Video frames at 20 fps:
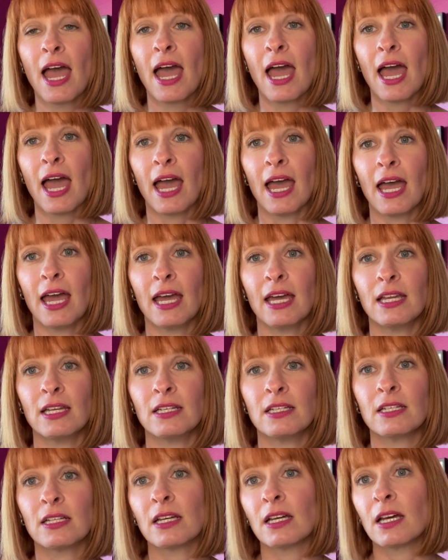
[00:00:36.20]

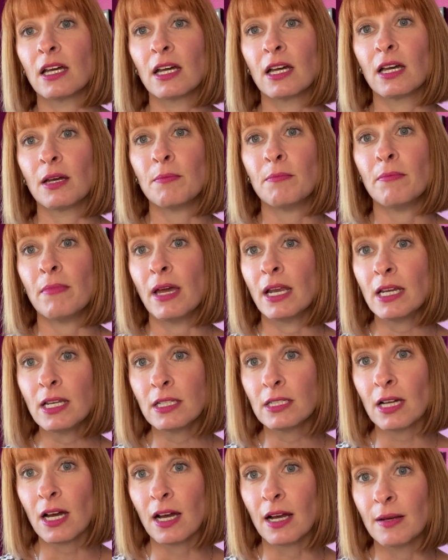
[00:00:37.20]
and many
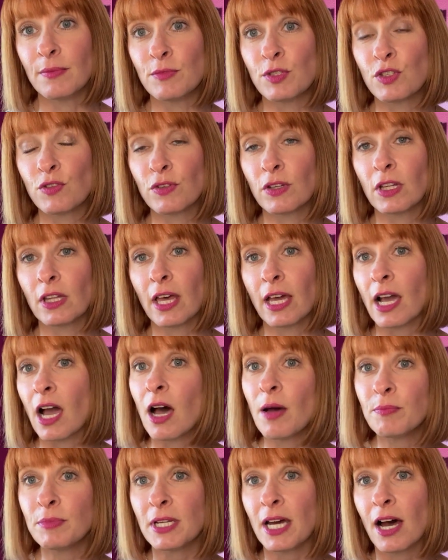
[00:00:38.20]
times feel like
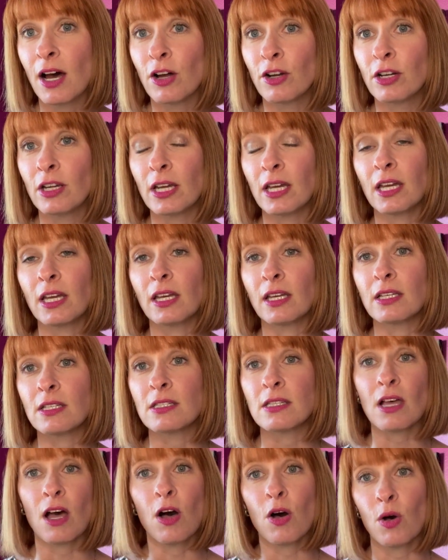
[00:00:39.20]
uptown
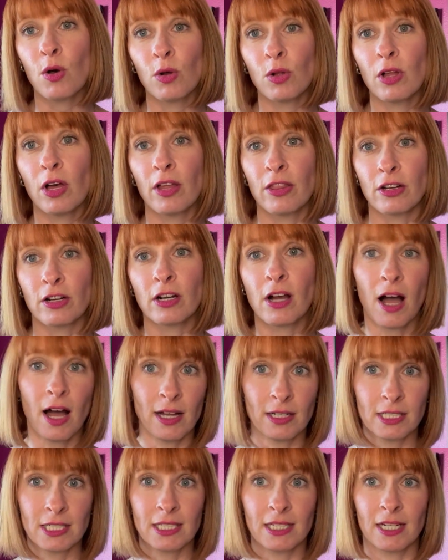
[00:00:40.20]
is a whole other
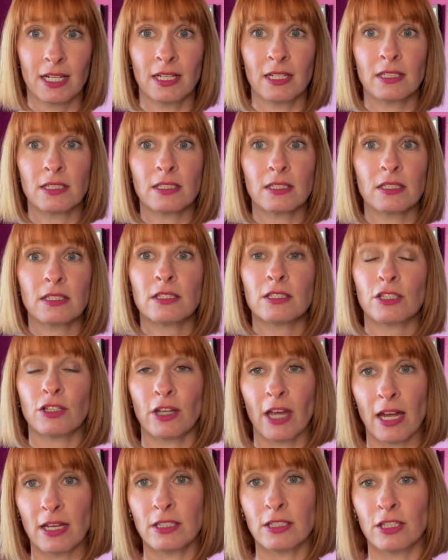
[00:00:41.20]
continent to
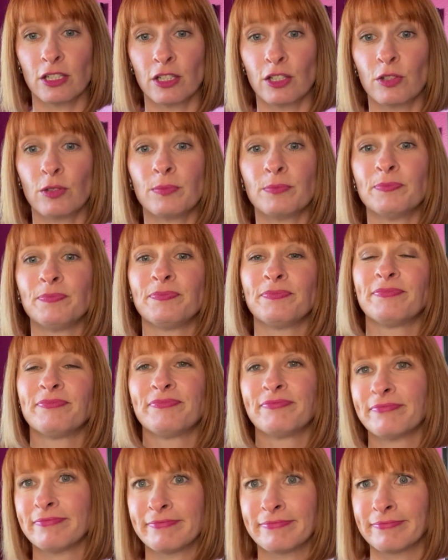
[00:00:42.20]
get to.
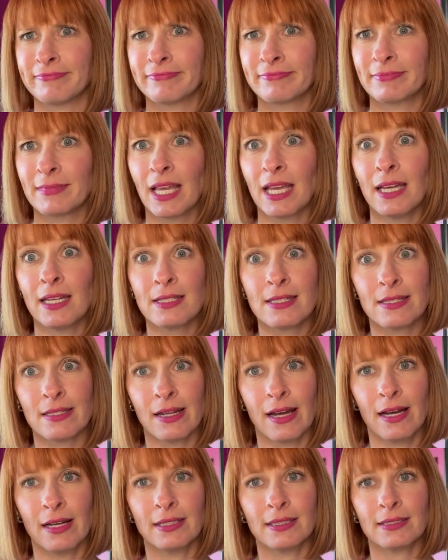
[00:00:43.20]
It's
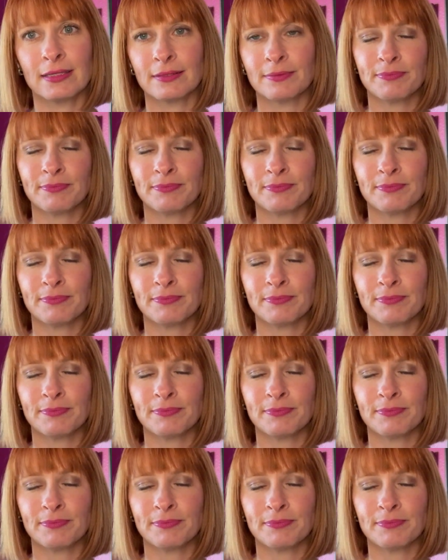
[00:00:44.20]
not.